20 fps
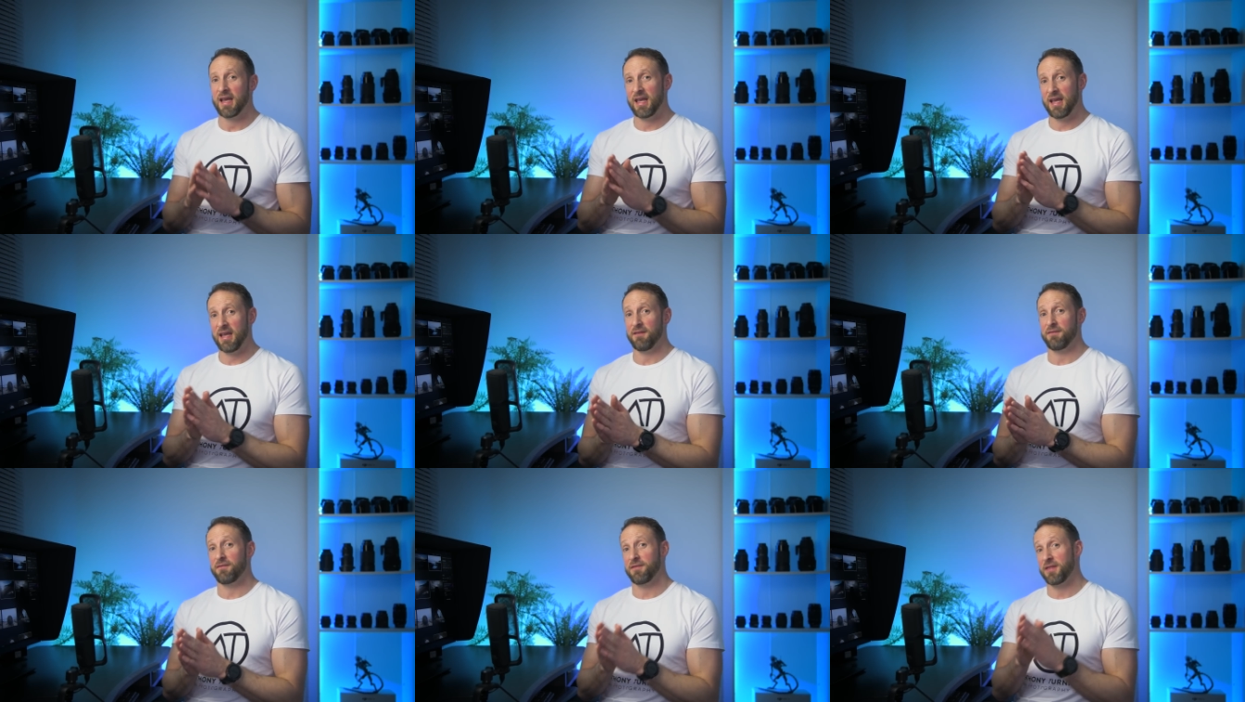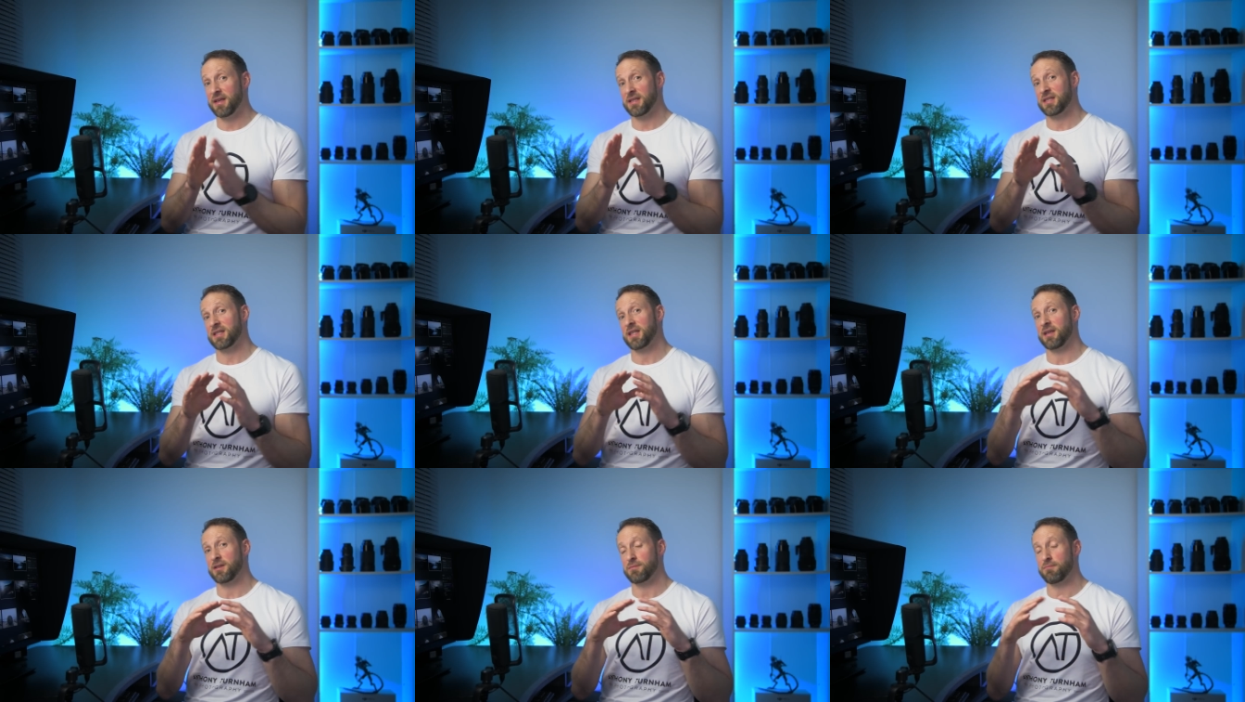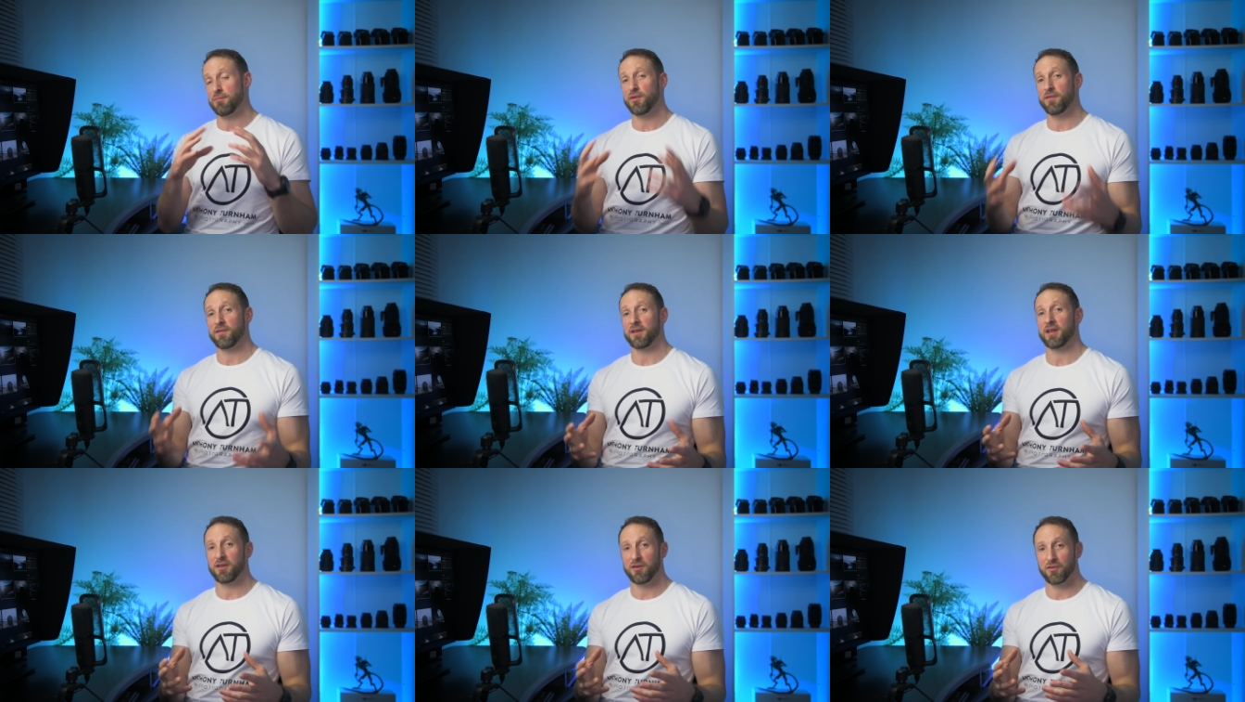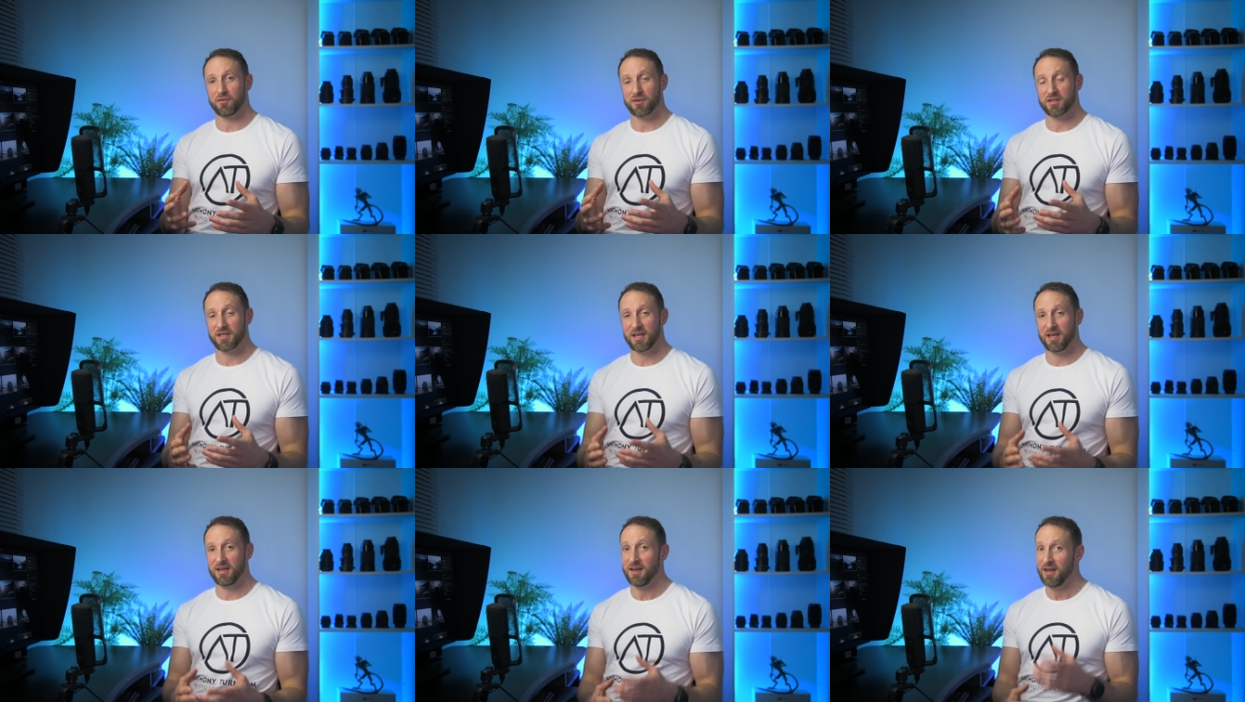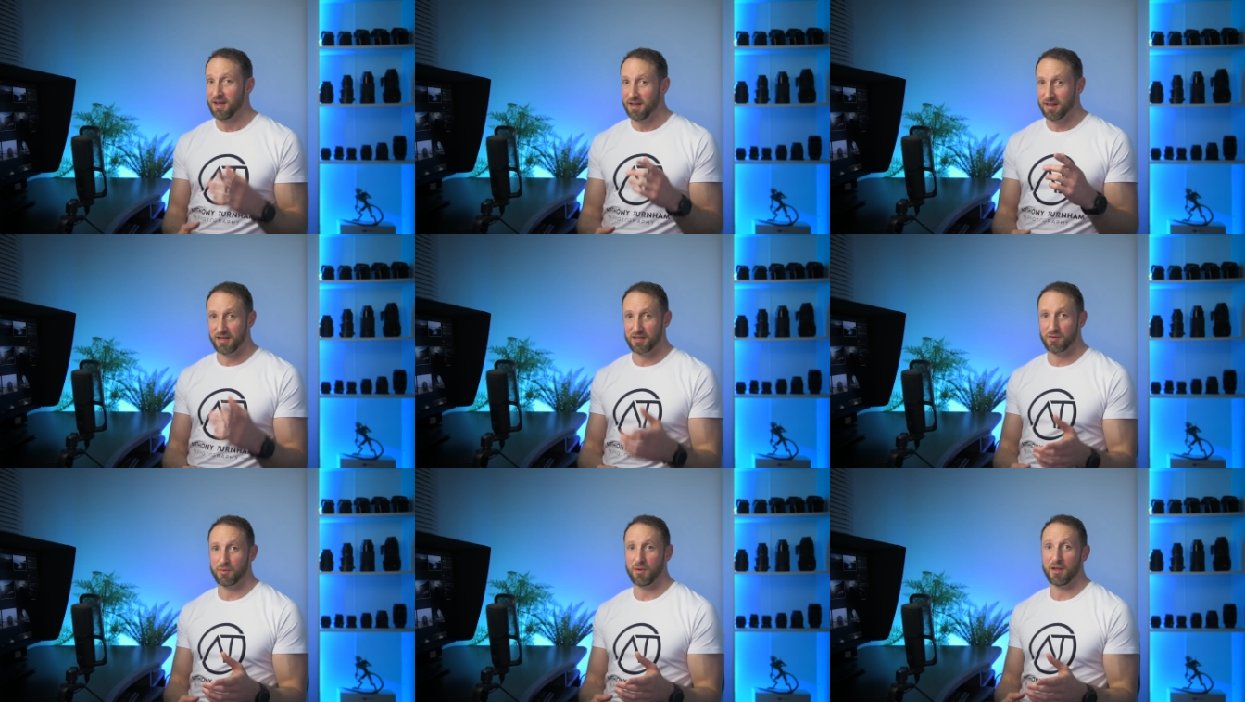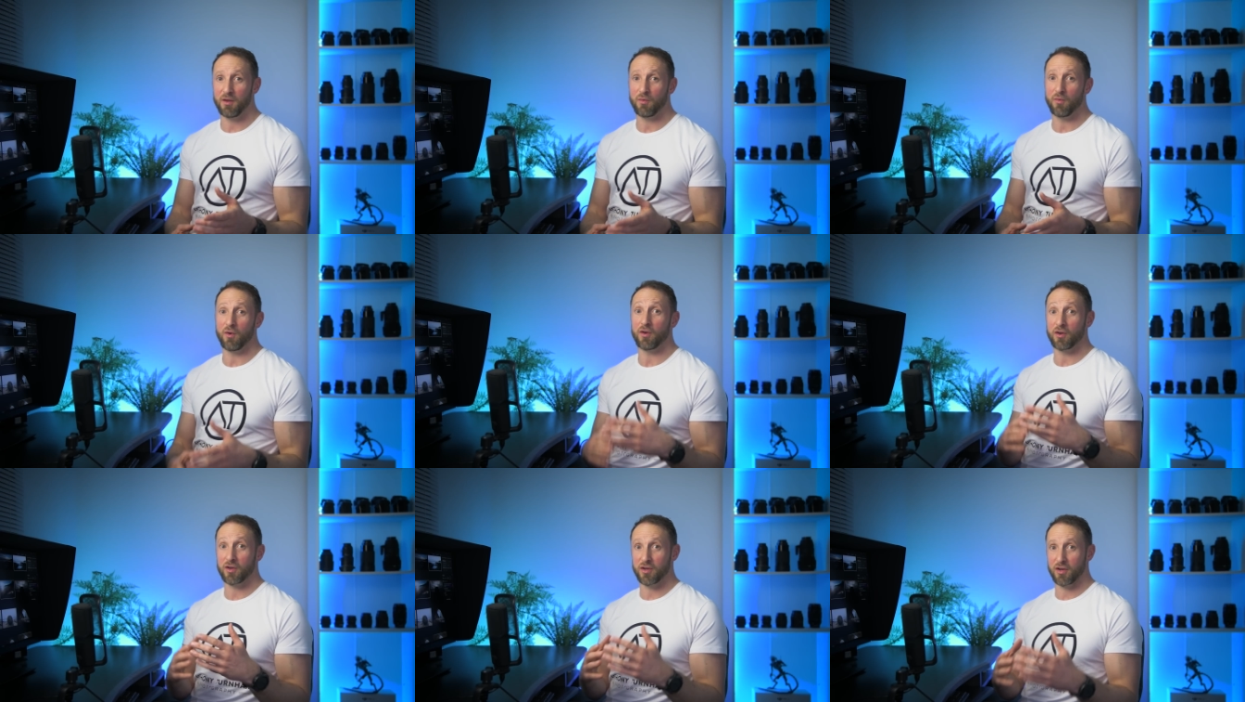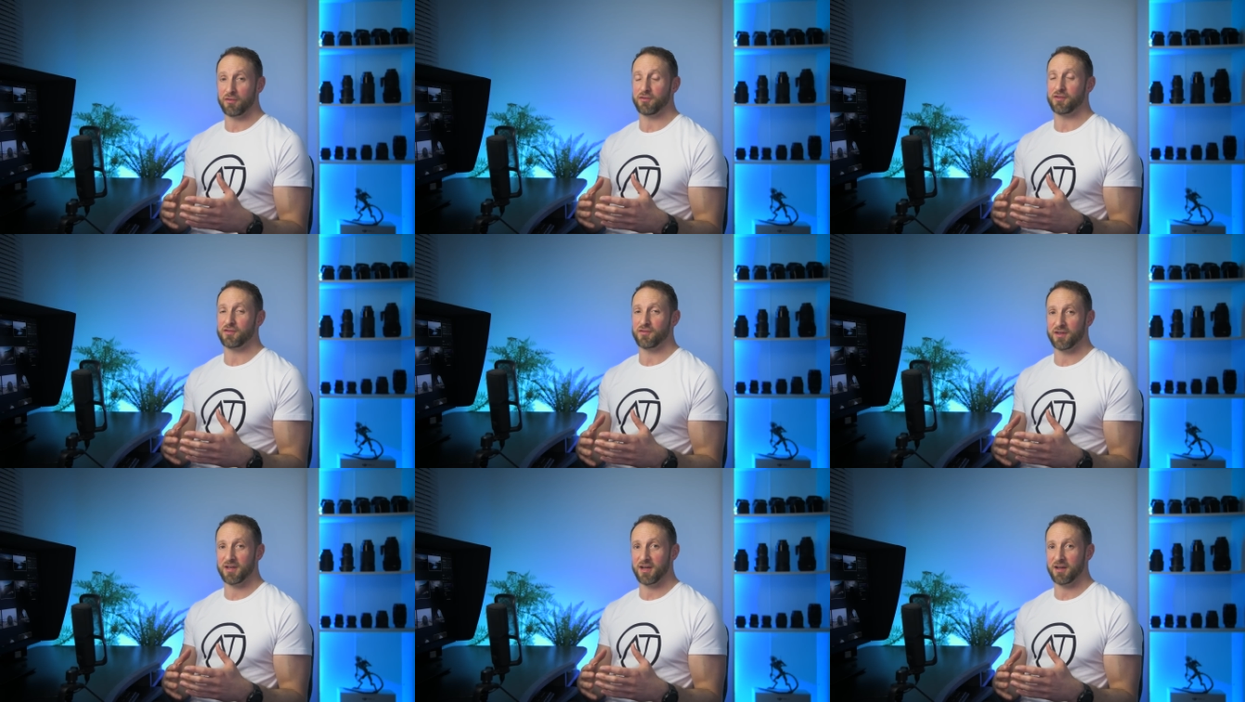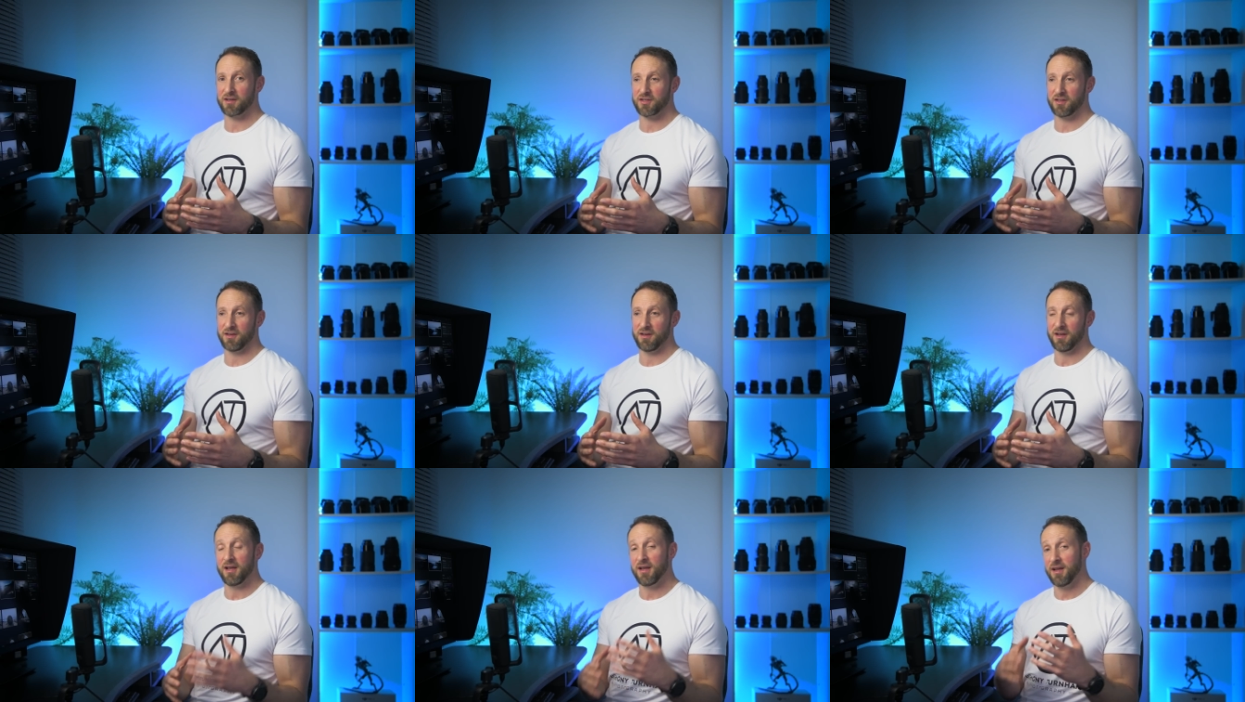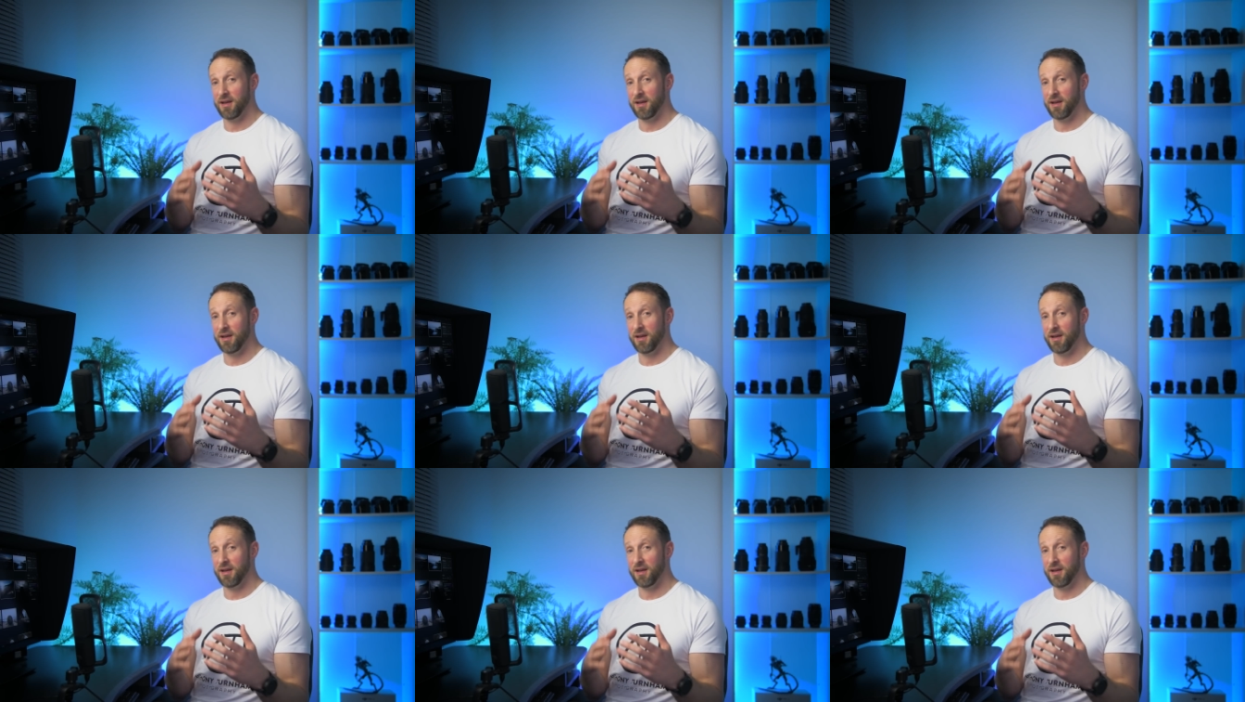if there's things moving in your scene, that's where you want ghost reduction.